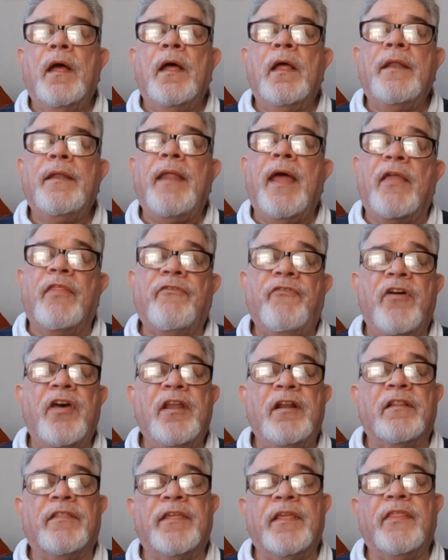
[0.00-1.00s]
Now, the
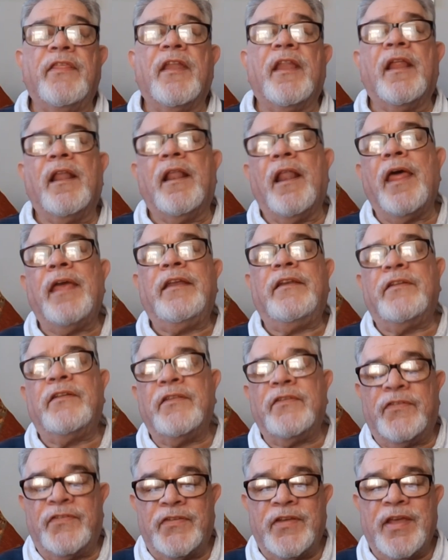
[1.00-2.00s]
final thing that I'd like
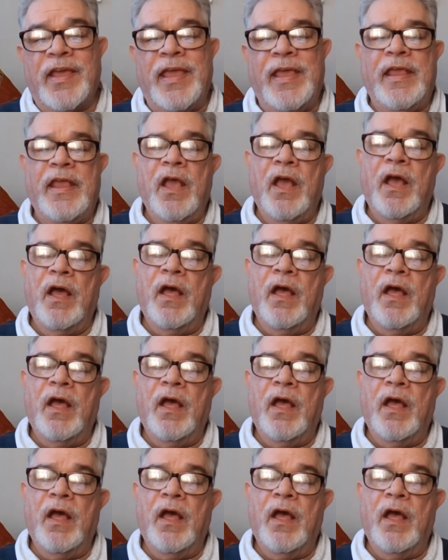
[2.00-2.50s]
to say